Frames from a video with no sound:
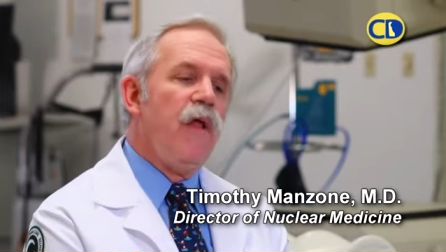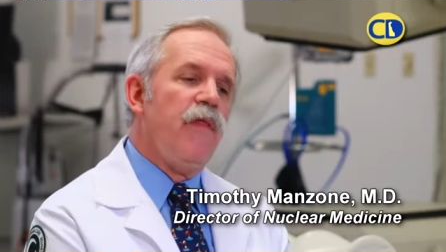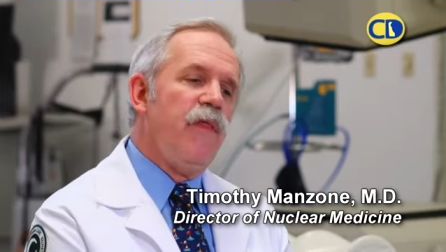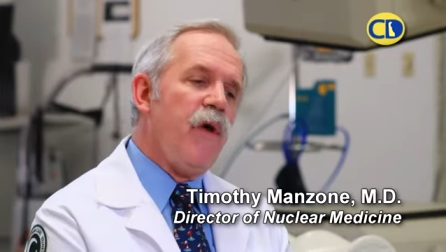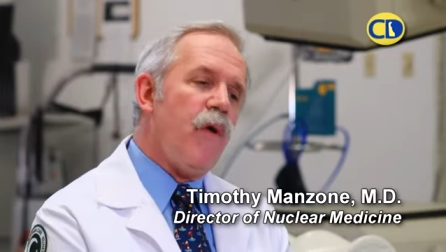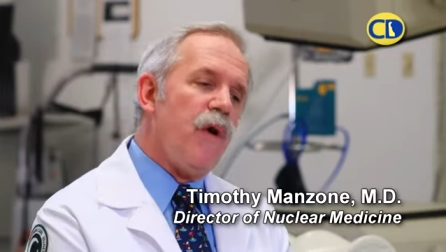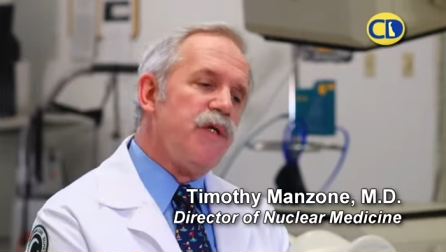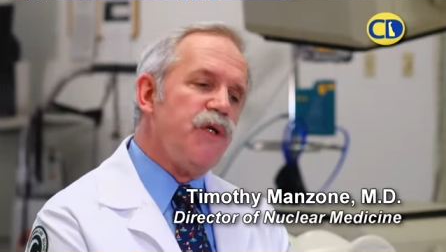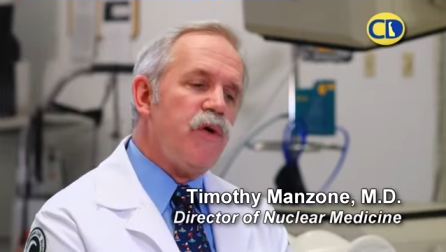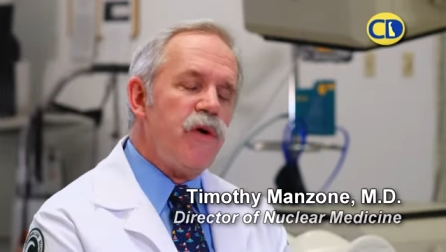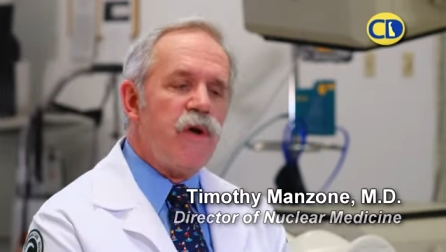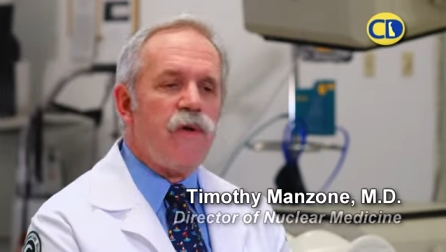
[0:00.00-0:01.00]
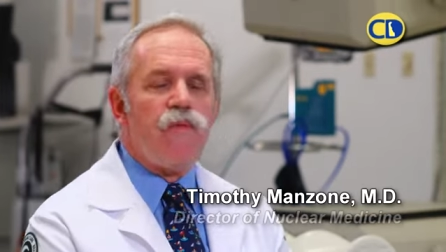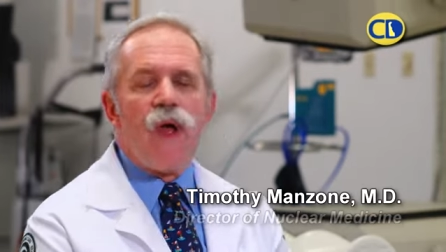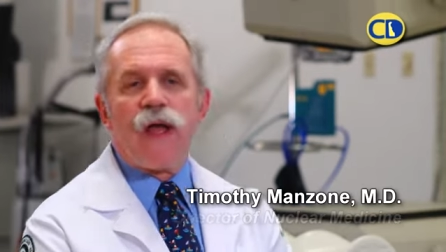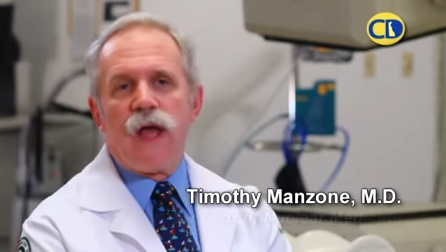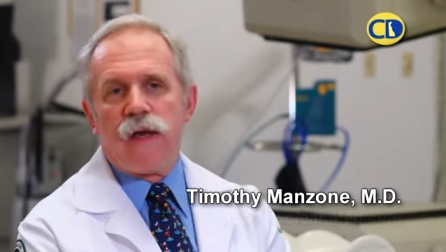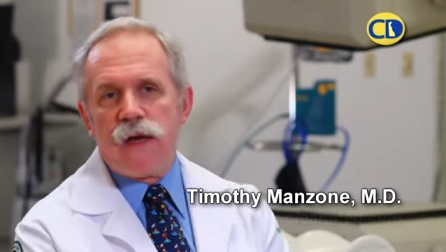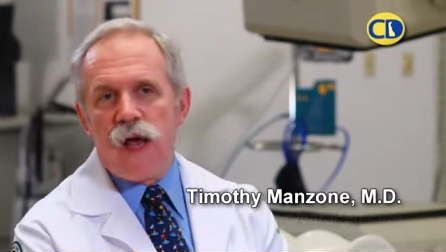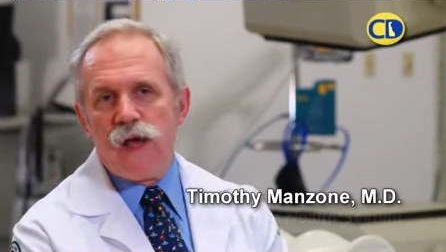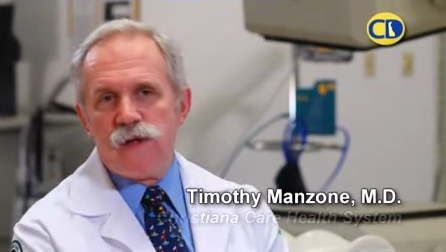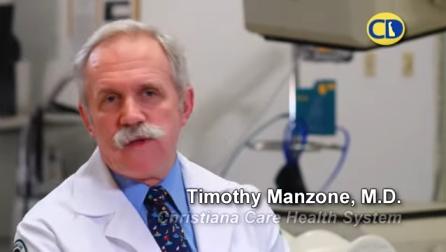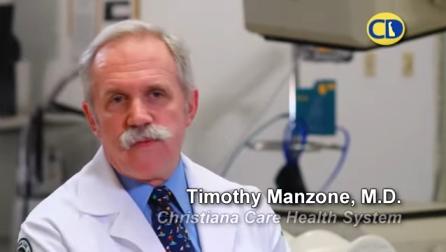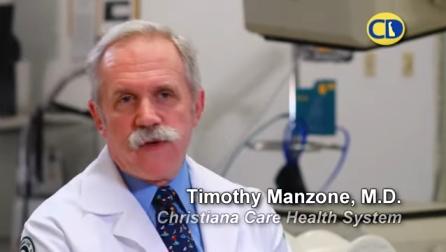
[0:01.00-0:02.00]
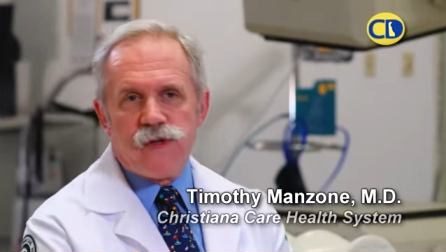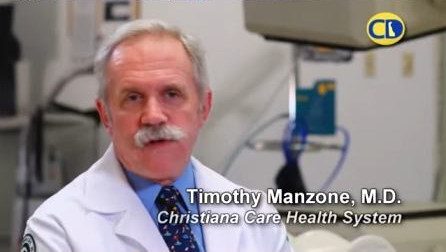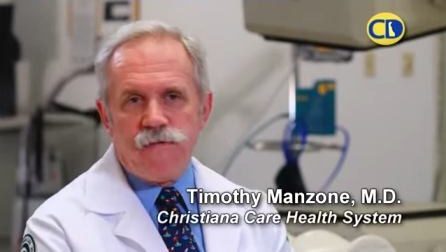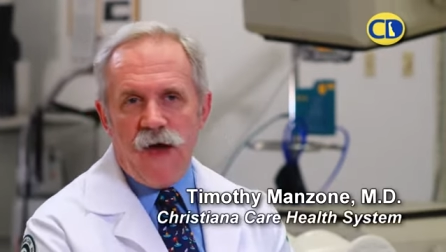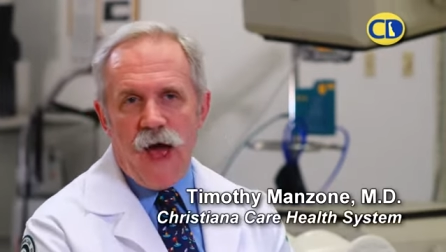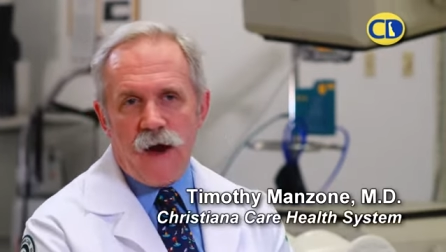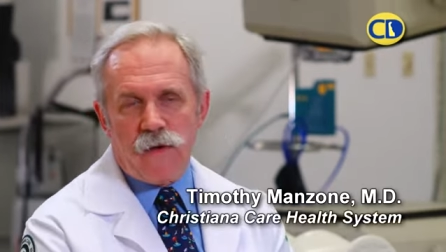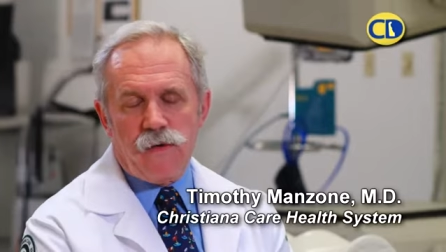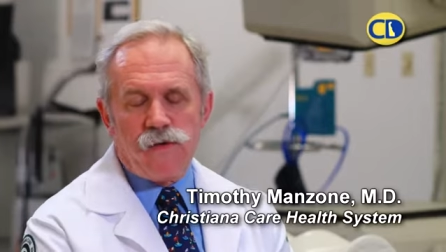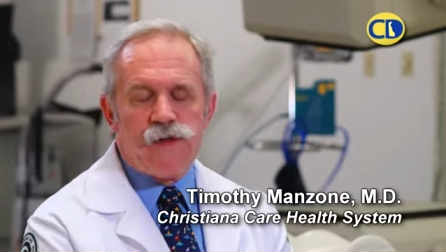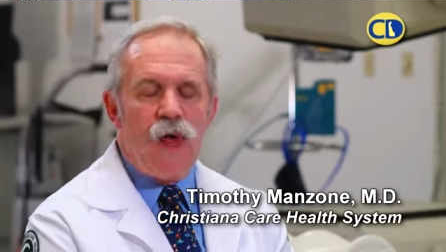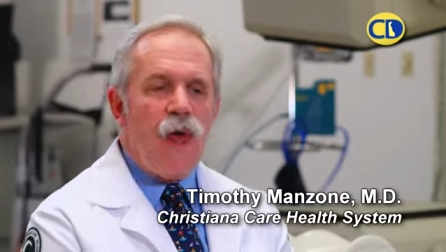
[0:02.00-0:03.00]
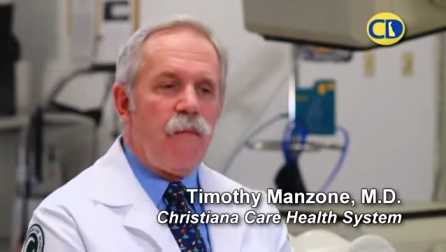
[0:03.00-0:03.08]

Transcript: there are certain recognized risk factors,